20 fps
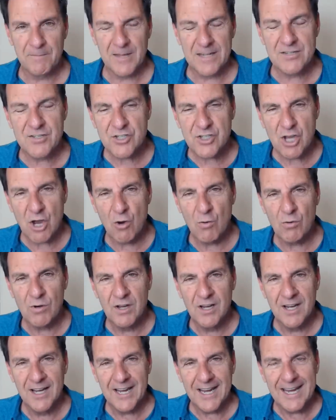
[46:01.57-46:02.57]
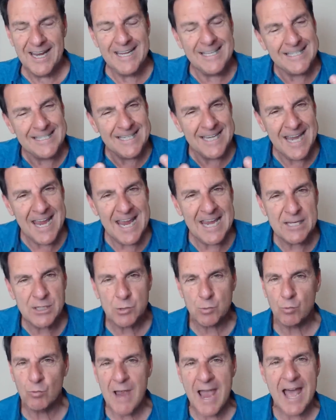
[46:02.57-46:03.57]
And so it
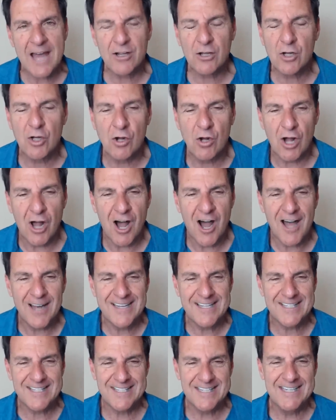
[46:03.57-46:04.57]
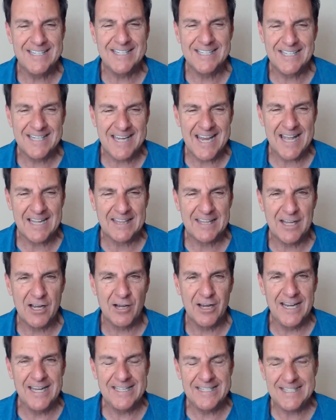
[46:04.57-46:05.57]
takes radical honesty to get
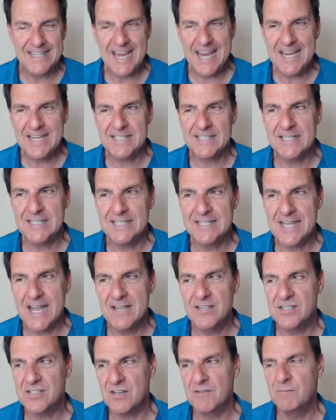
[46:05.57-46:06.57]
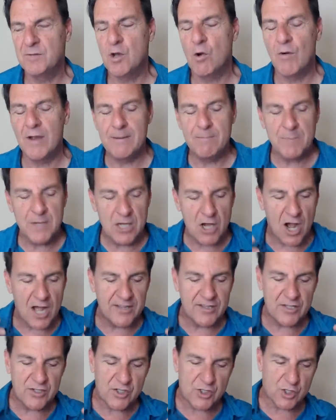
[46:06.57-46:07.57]
there. It takes a sense of going
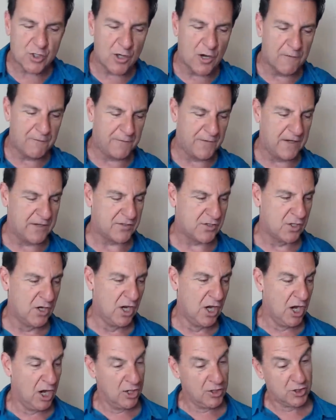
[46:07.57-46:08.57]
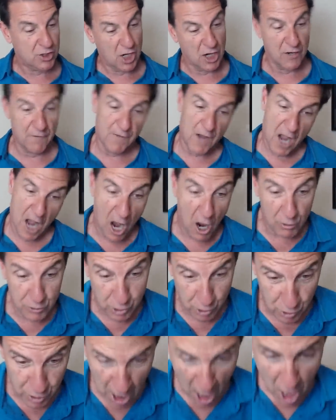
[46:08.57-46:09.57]
beyond the surface instead of,
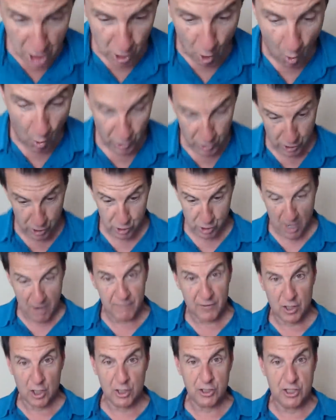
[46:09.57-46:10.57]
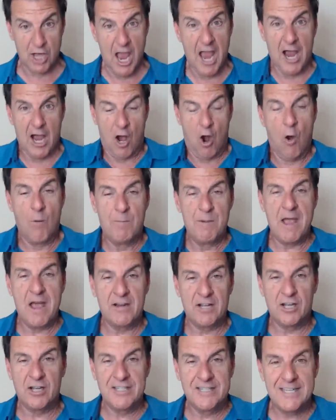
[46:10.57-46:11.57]
how's your day going? Did you have a good day? I hope you
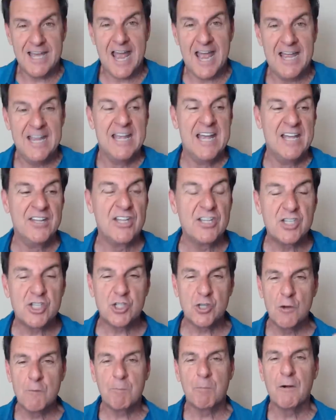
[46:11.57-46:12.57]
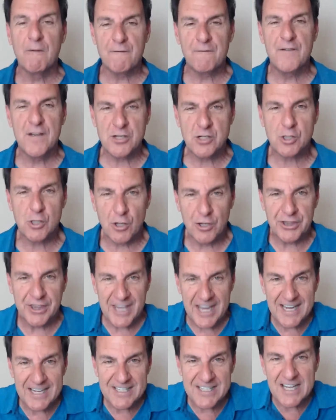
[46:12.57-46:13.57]
had a good day. The superficial
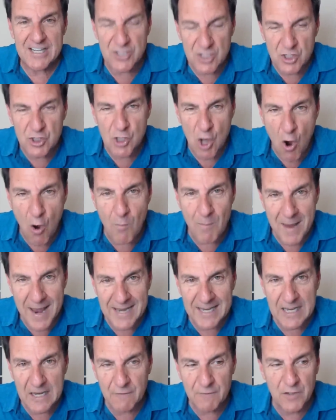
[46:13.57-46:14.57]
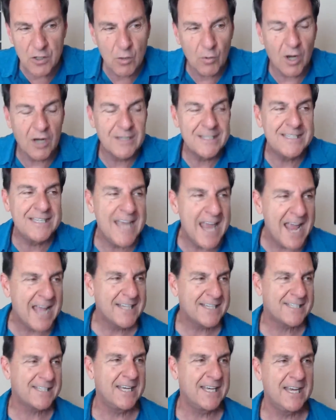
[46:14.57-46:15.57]
things that so many of you are
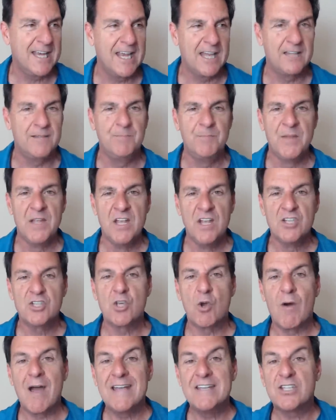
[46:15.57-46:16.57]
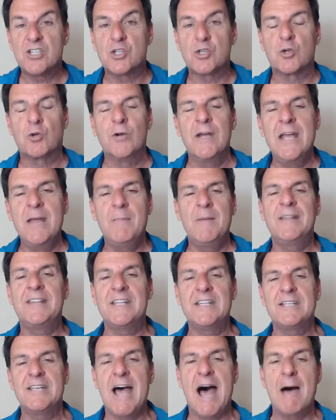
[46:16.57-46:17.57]
dancing in. So I scream at
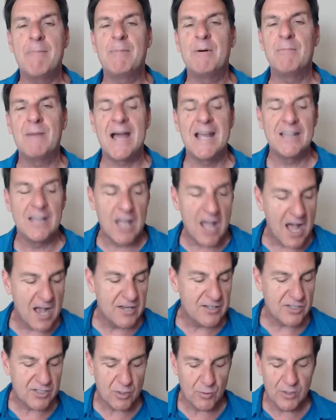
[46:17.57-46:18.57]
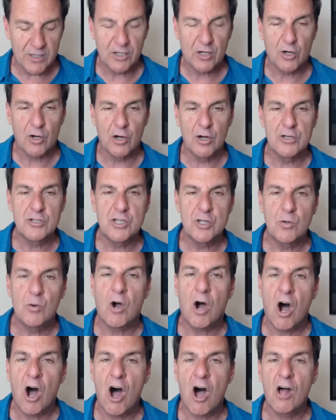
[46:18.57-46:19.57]
the top of my lungs to encourage you
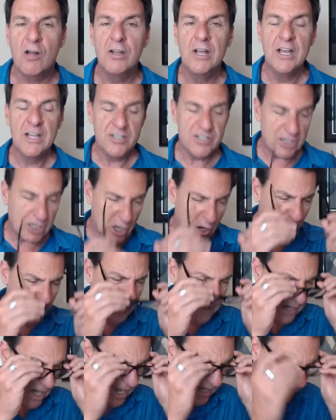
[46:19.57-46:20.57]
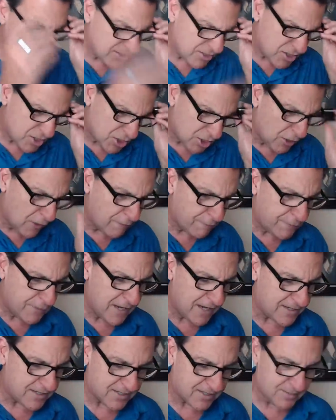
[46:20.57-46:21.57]
all to go beyond the
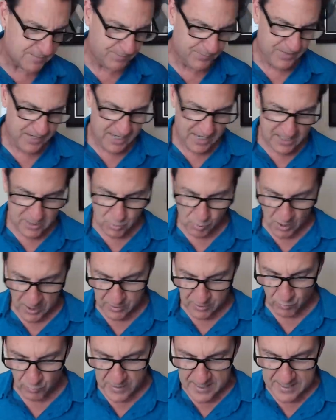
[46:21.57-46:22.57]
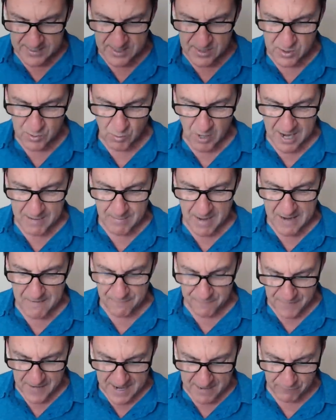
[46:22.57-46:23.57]
surface. It's one of the reasons why my
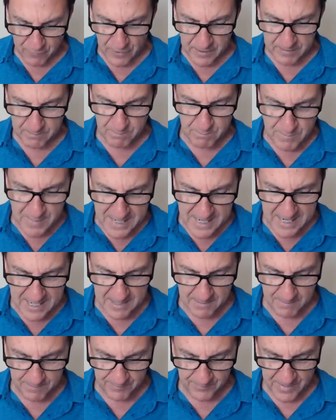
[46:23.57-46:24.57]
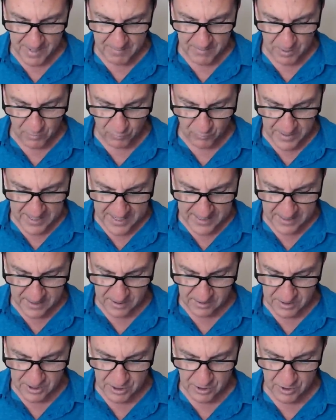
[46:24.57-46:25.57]
favorite meme, I'm going to read
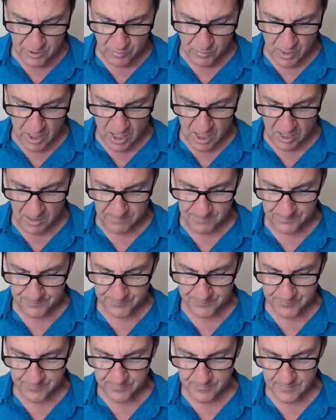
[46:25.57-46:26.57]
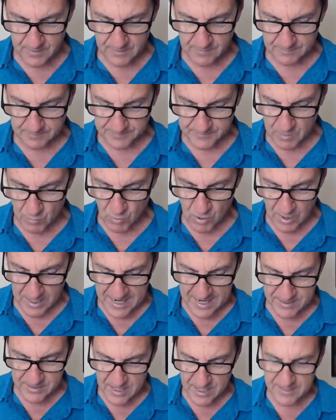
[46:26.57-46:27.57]
it to you all. And we'll
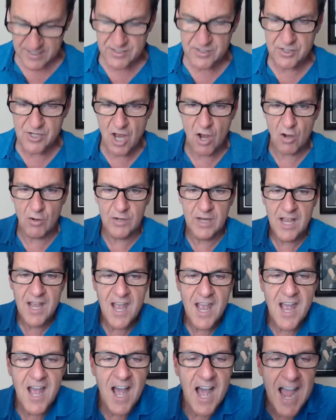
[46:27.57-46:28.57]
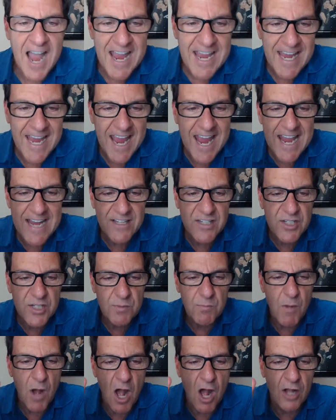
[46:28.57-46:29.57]
end on this note. I hate
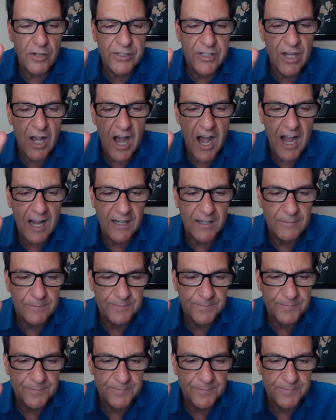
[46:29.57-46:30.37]
small talk.